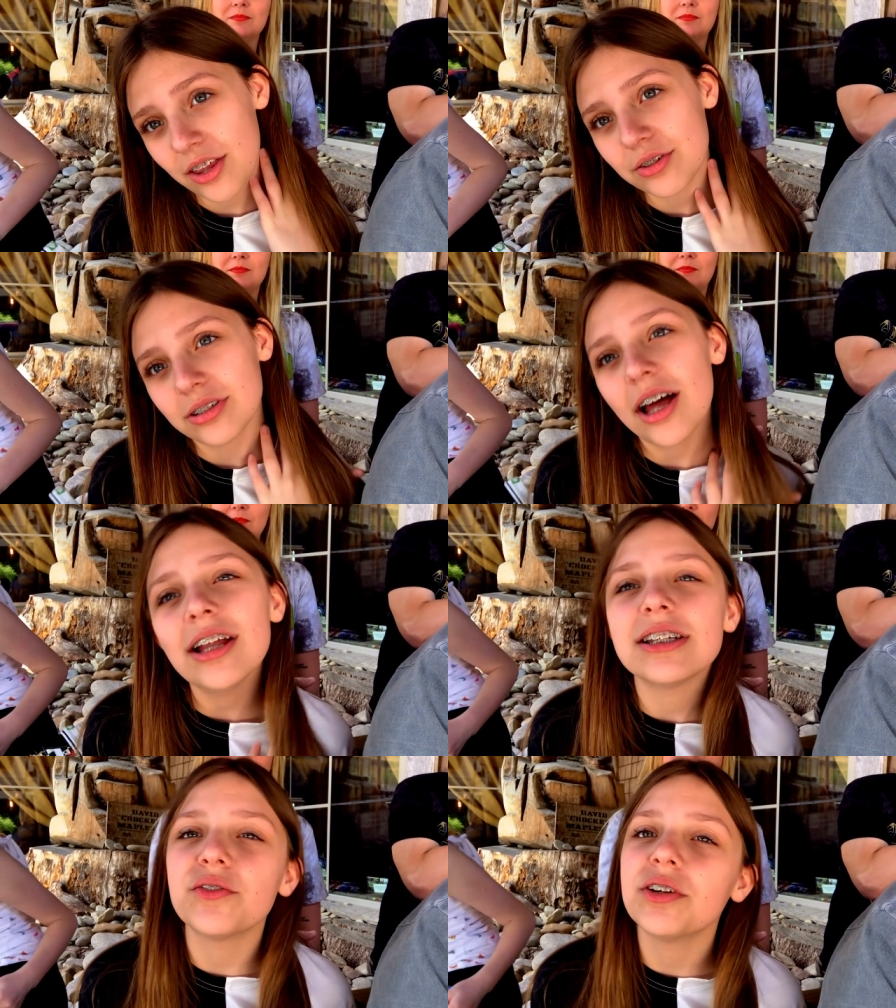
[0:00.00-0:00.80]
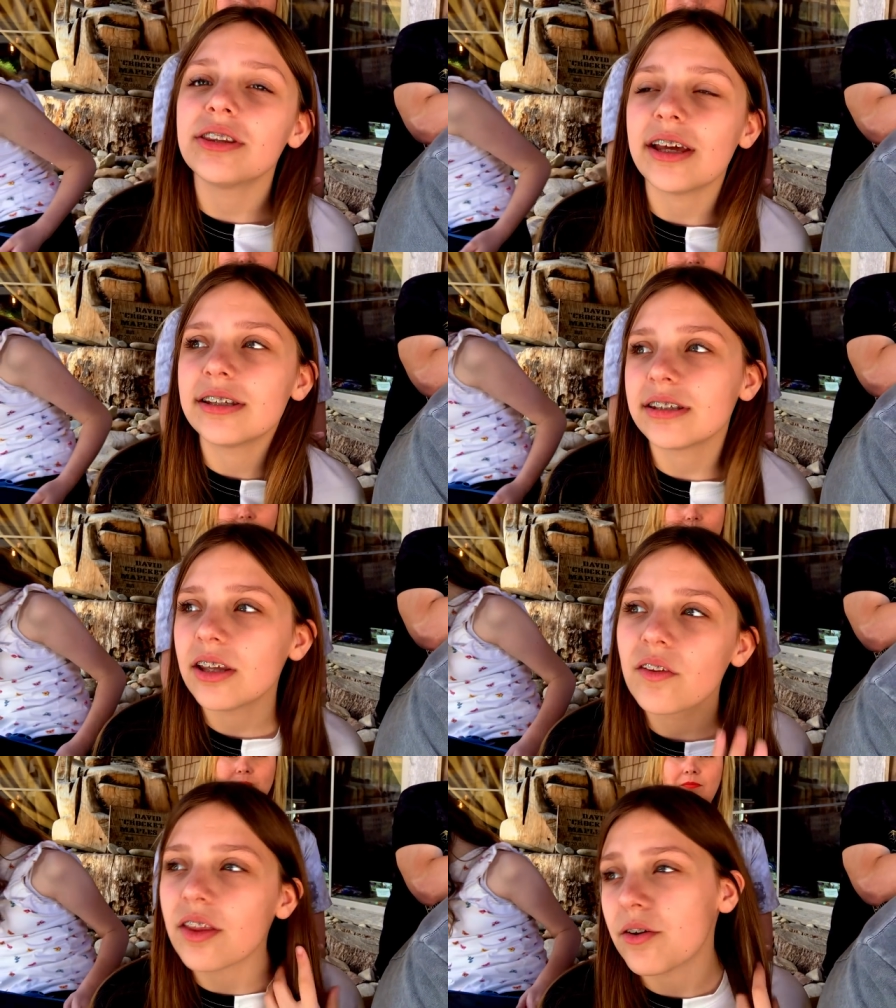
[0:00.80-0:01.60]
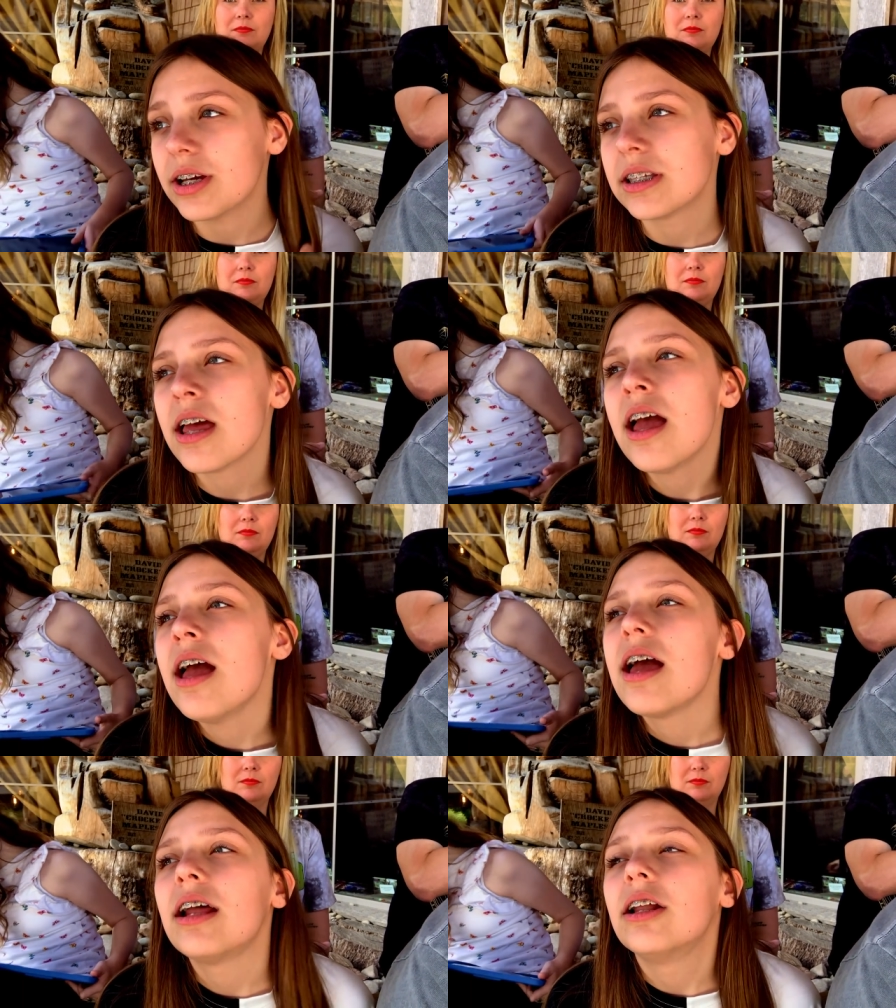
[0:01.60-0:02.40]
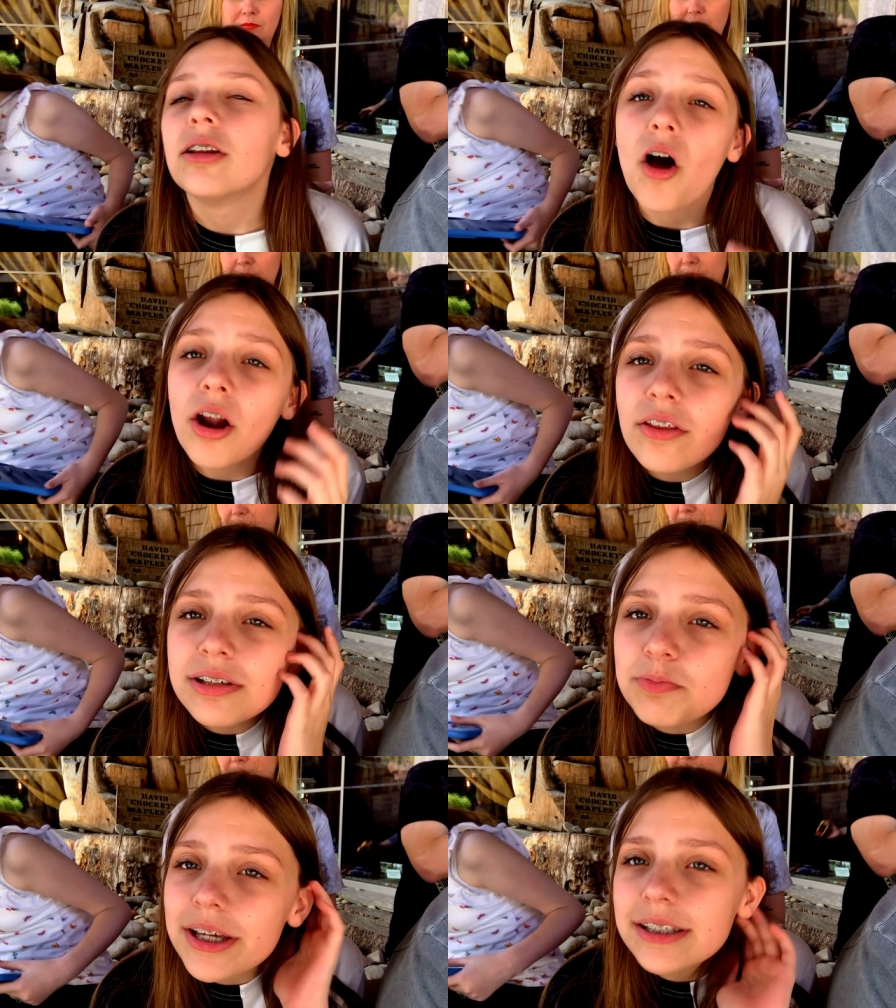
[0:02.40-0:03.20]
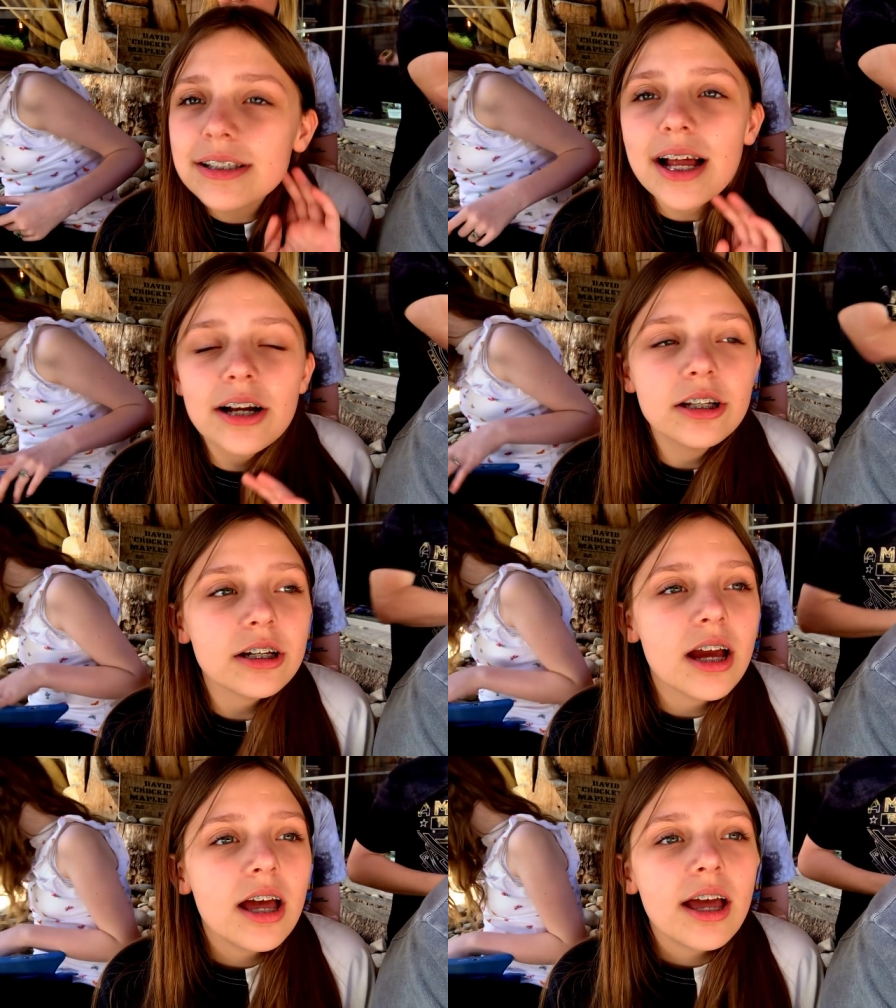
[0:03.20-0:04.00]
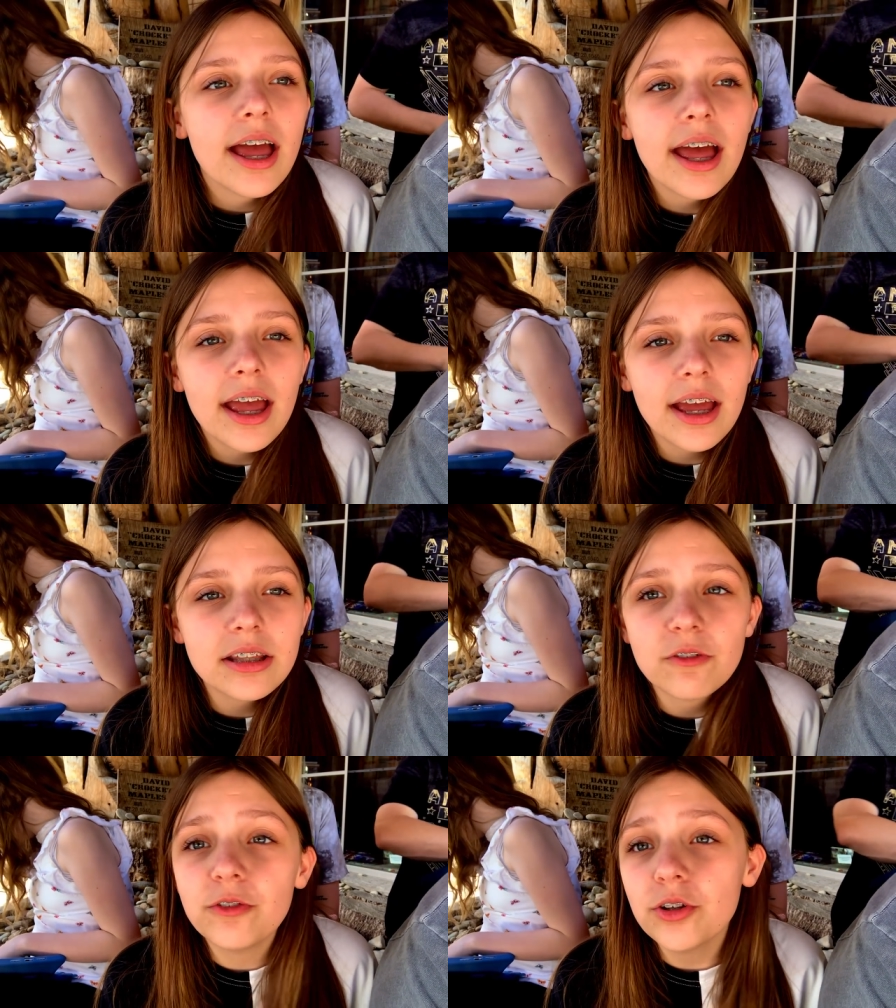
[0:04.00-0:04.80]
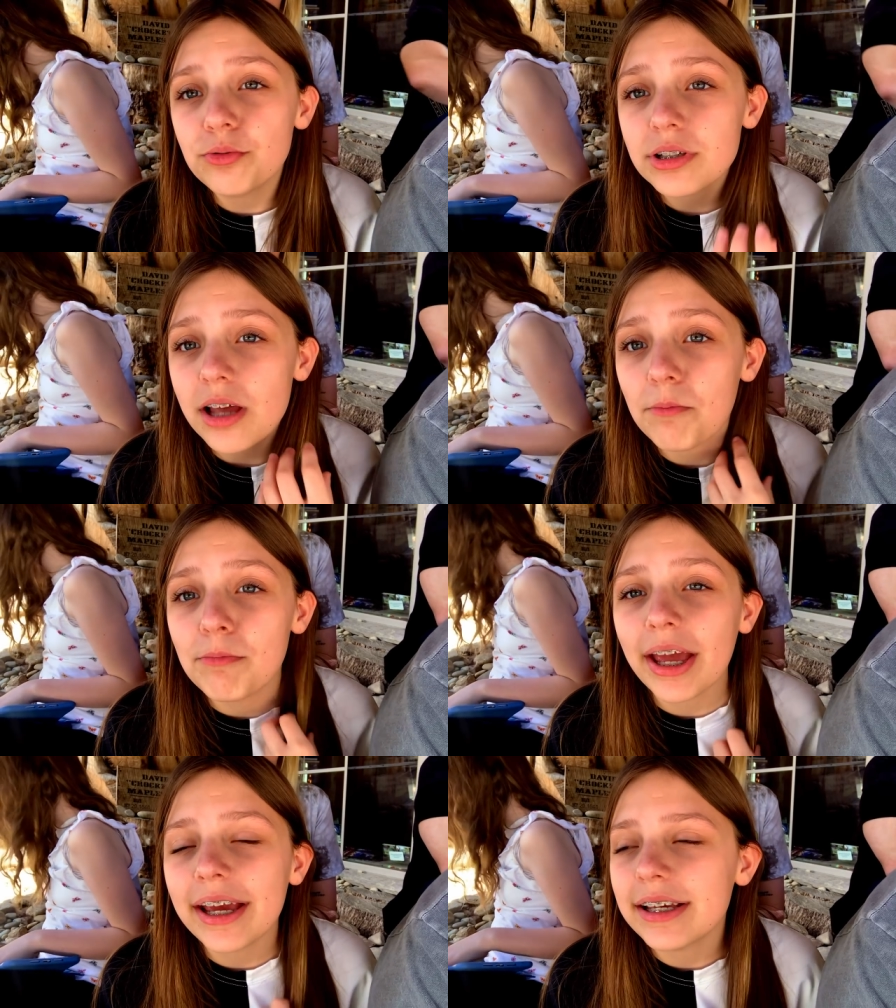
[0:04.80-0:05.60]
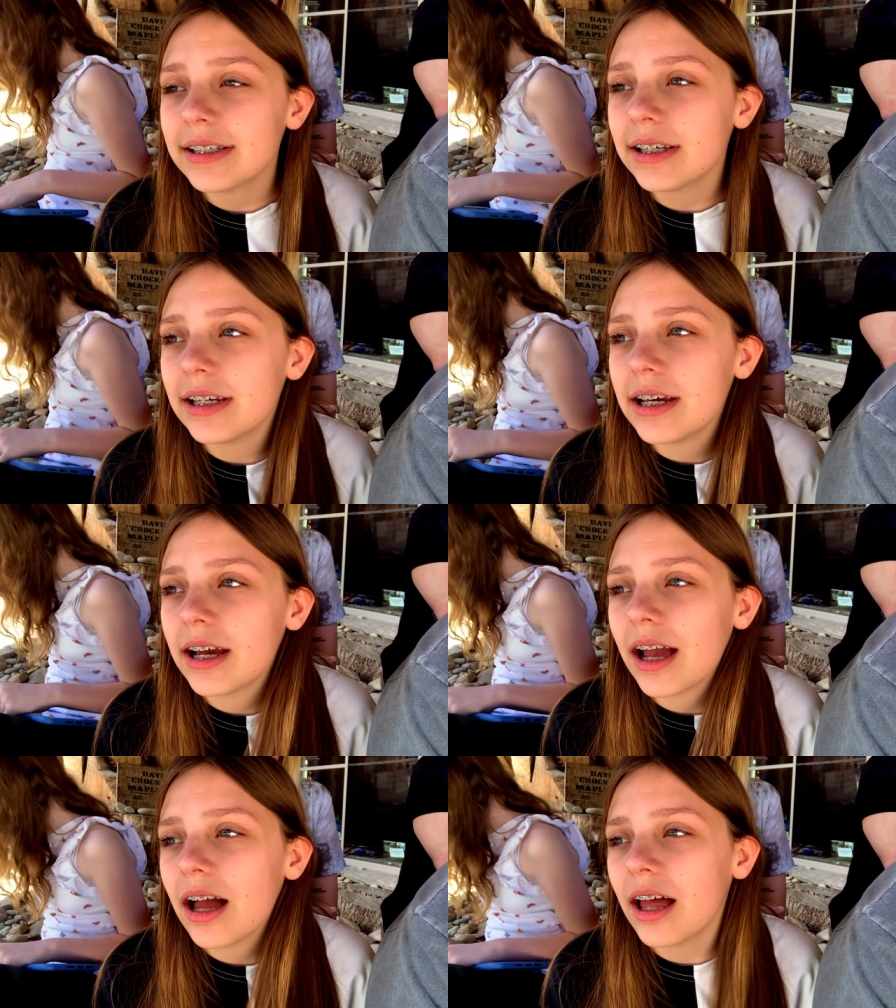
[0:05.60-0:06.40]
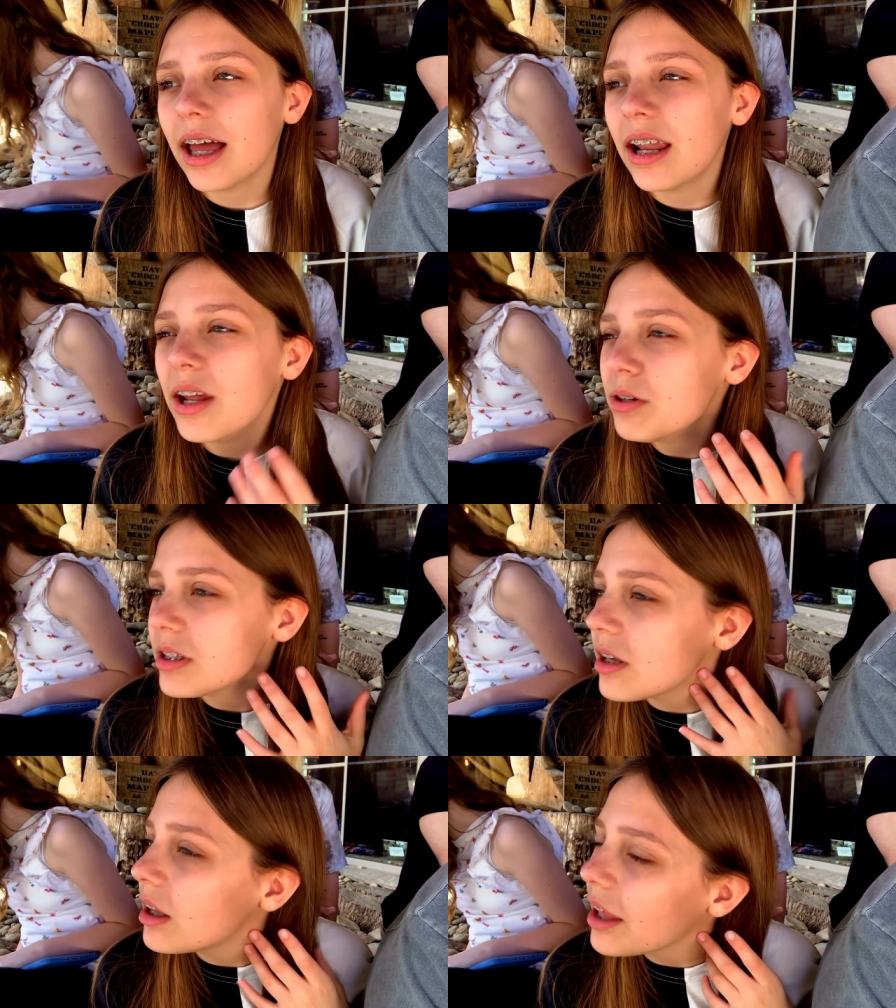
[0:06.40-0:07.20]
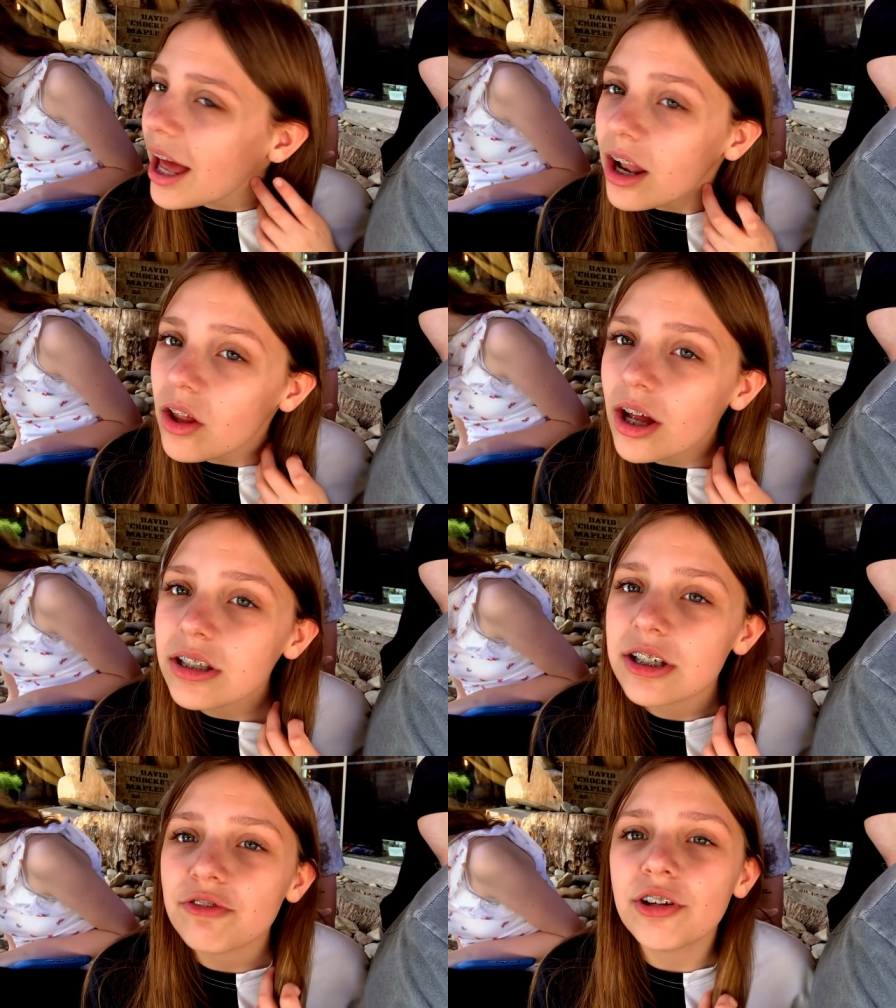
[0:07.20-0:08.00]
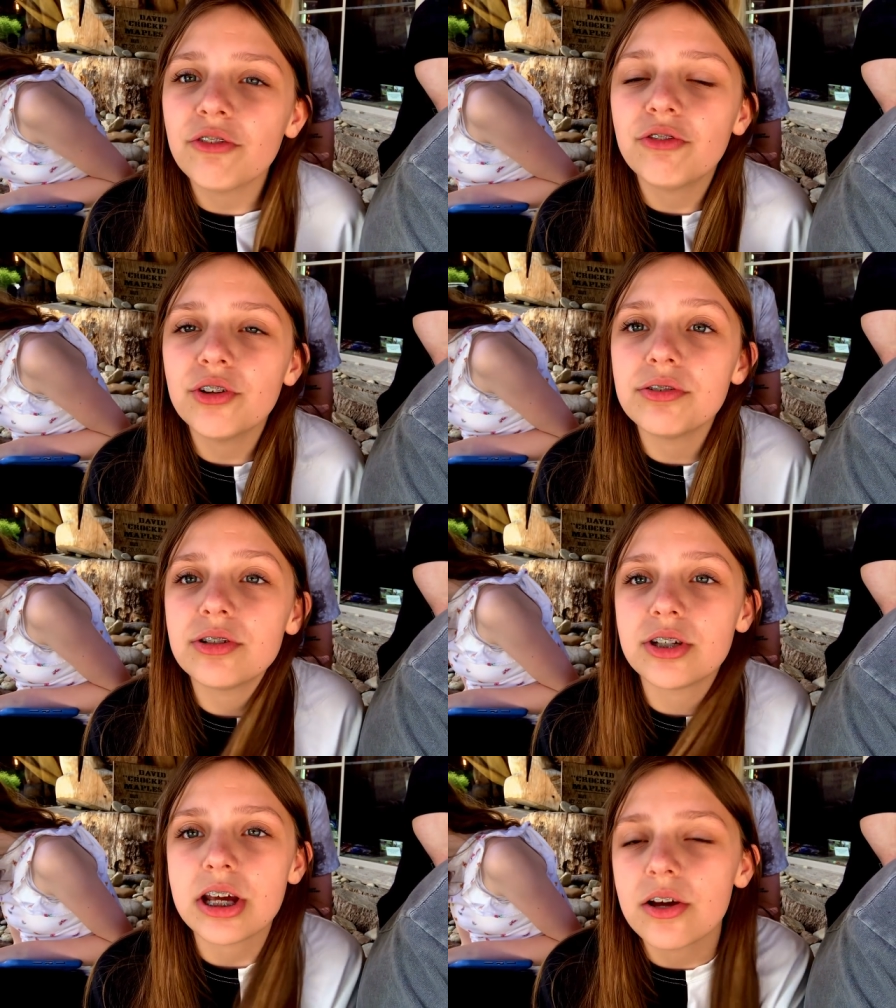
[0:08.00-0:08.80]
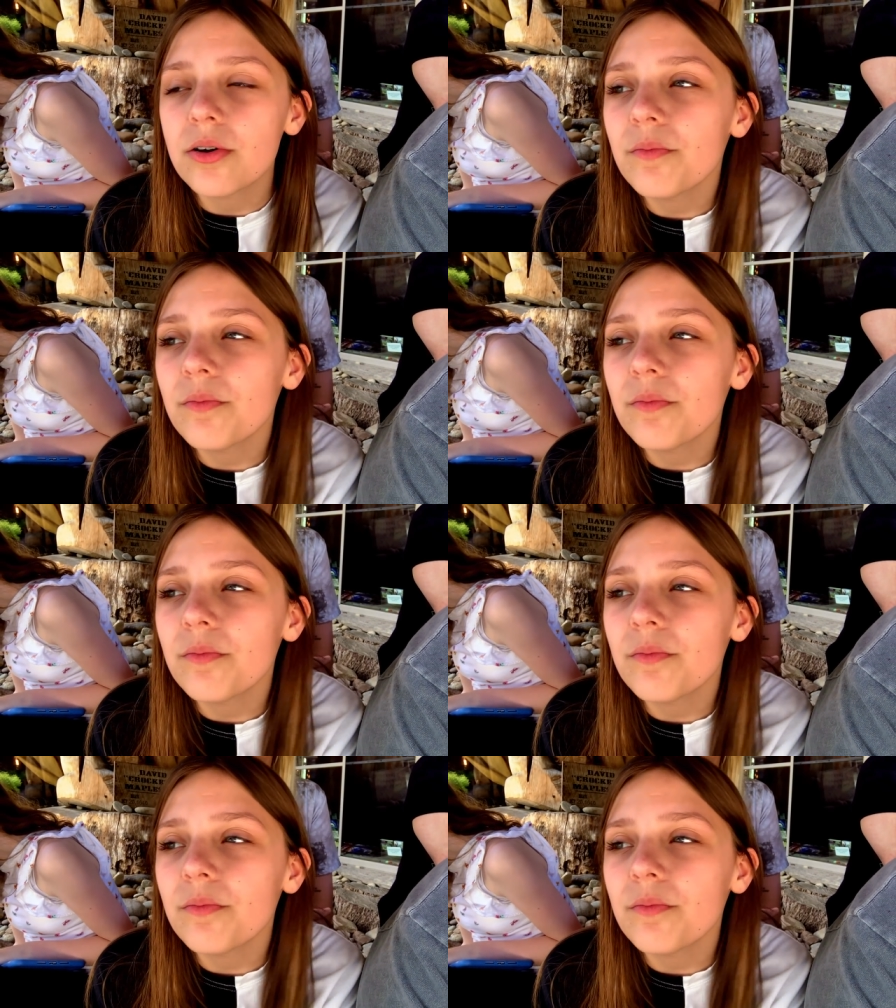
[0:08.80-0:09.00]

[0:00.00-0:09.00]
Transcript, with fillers: There's a lot of different things in there than there is in a lot of these places down here and the food was amazing and it was they had a lot of different food too